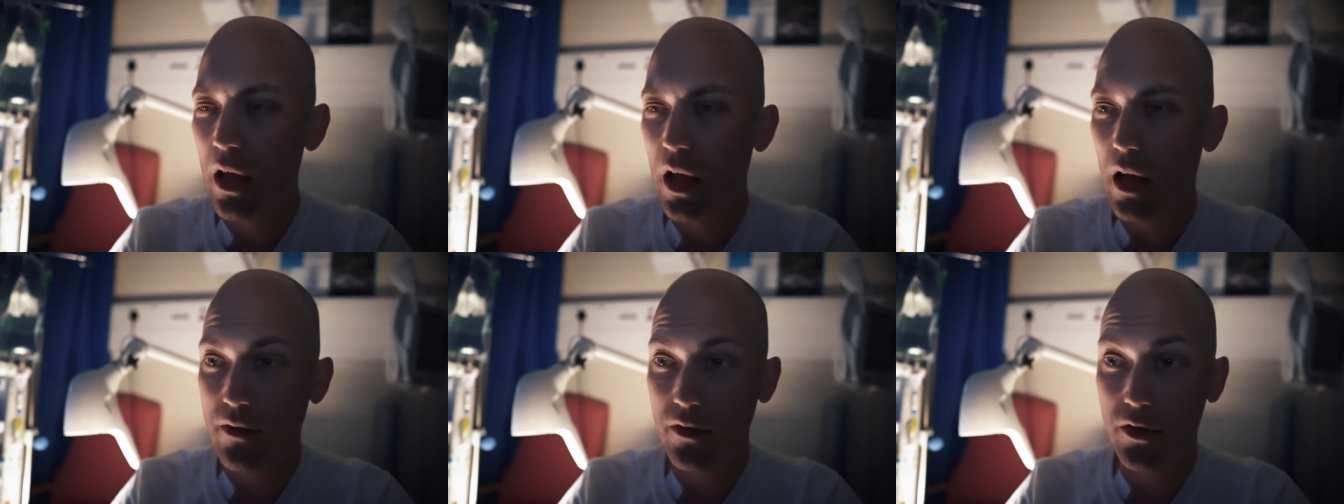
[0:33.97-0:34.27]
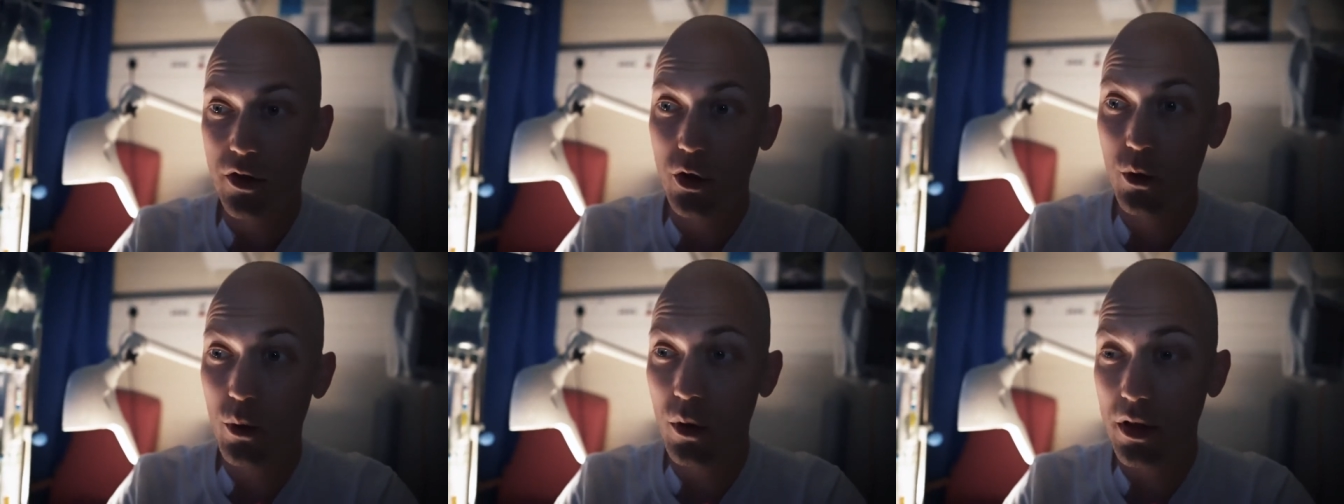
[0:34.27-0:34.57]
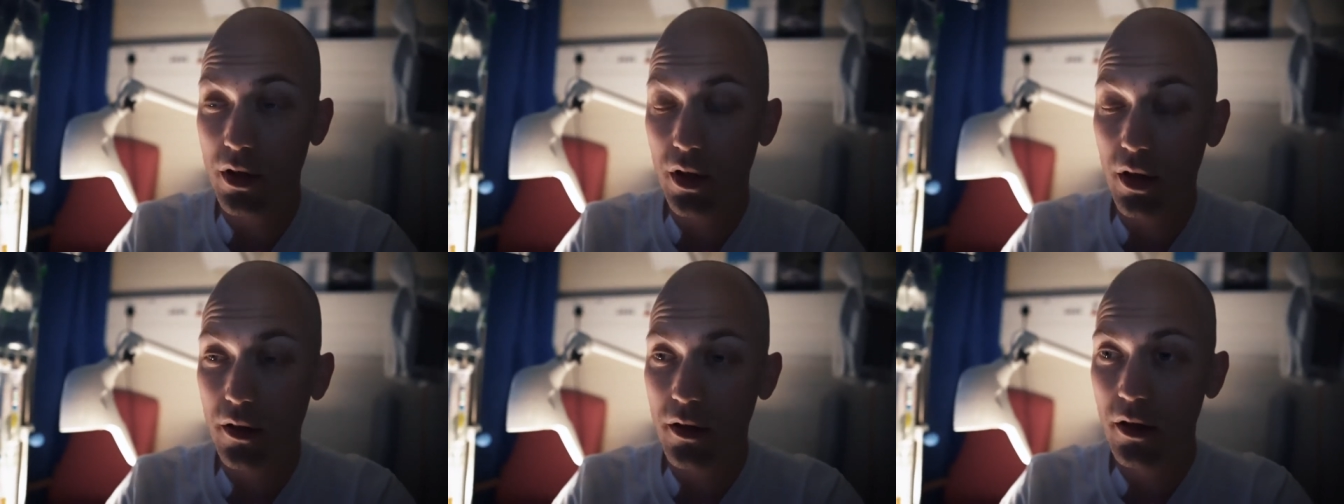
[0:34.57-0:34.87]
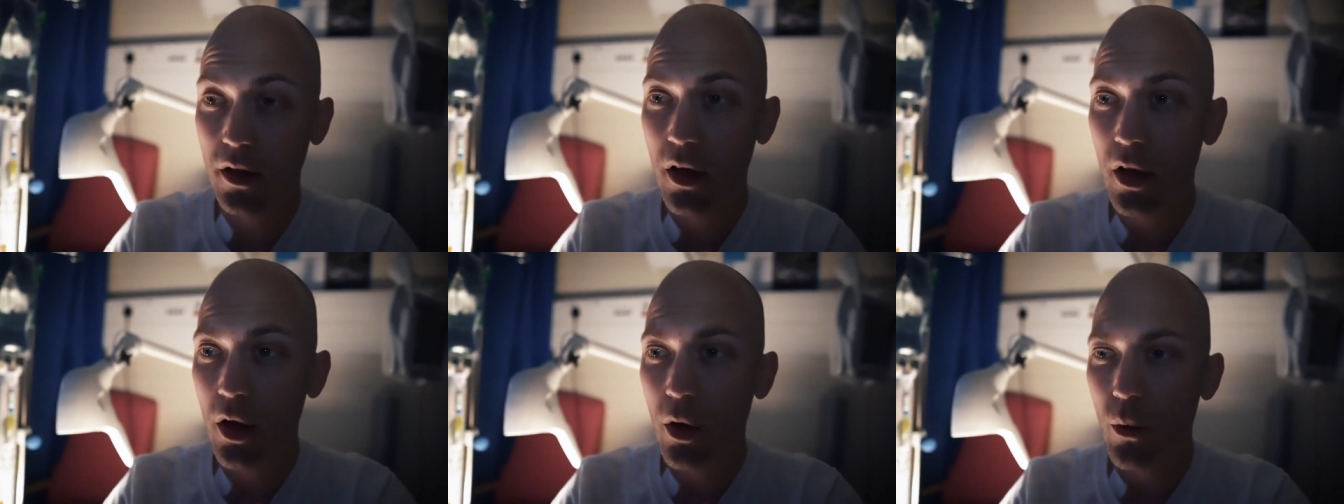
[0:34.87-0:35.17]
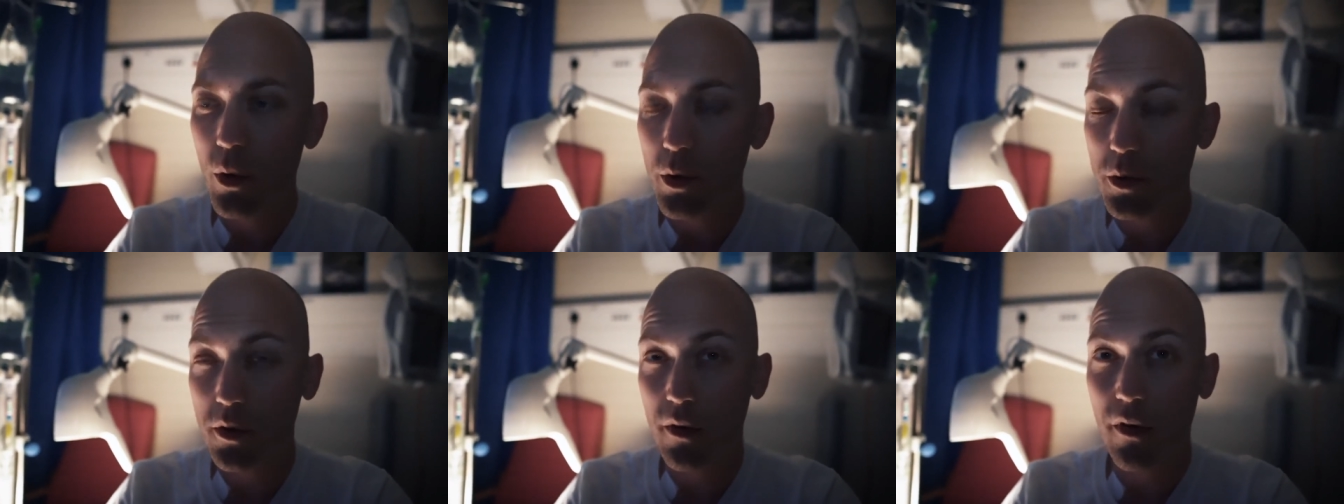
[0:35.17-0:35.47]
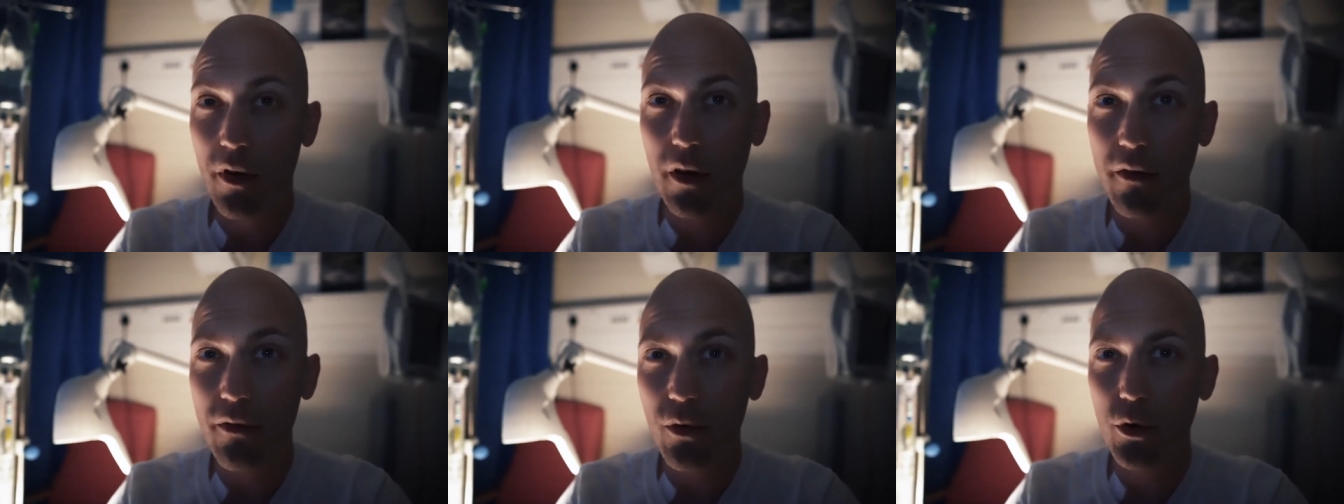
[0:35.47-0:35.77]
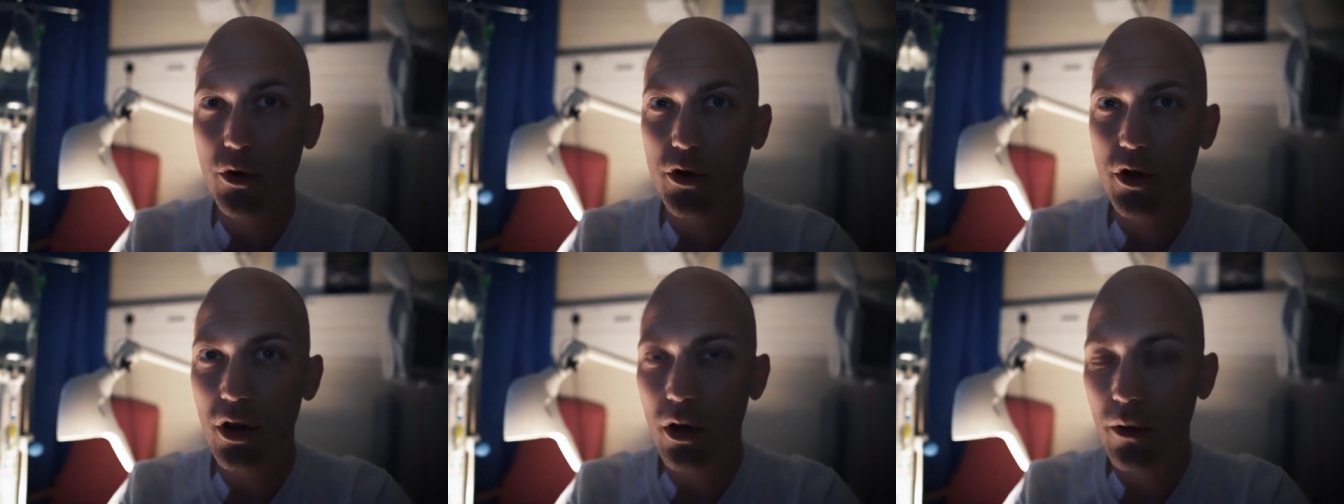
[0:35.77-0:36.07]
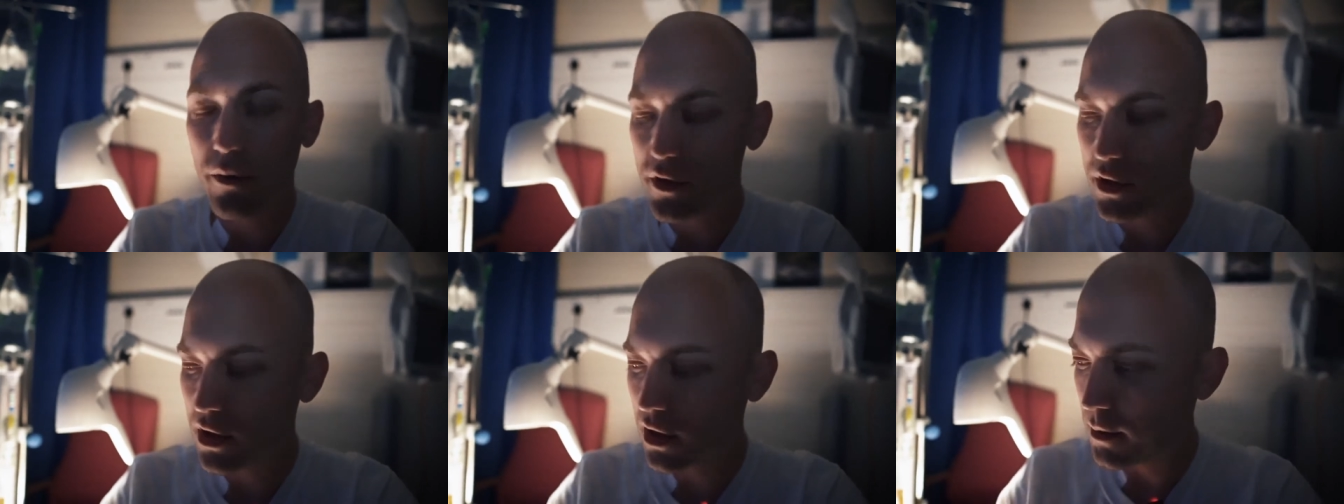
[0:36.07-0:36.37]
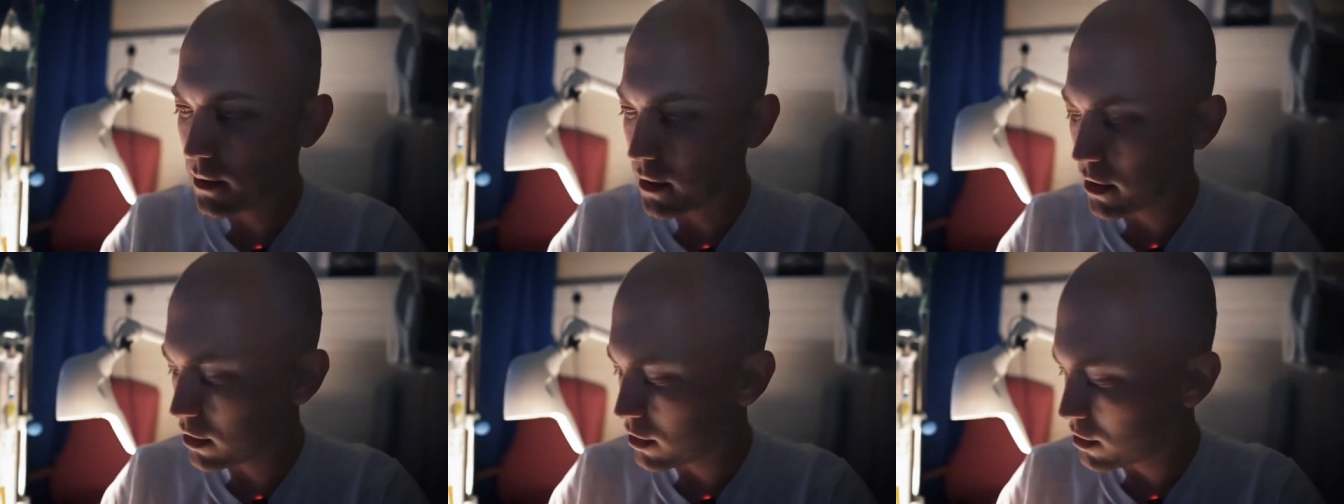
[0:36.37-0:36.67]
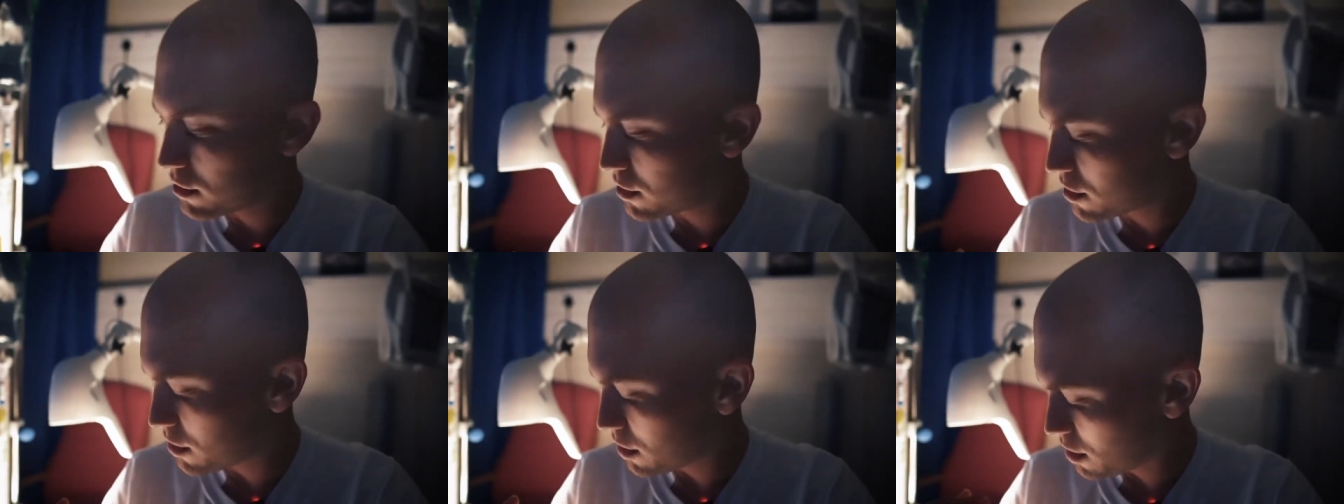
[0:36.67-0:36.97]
have a new one done, which was very unfortunate, obviously, because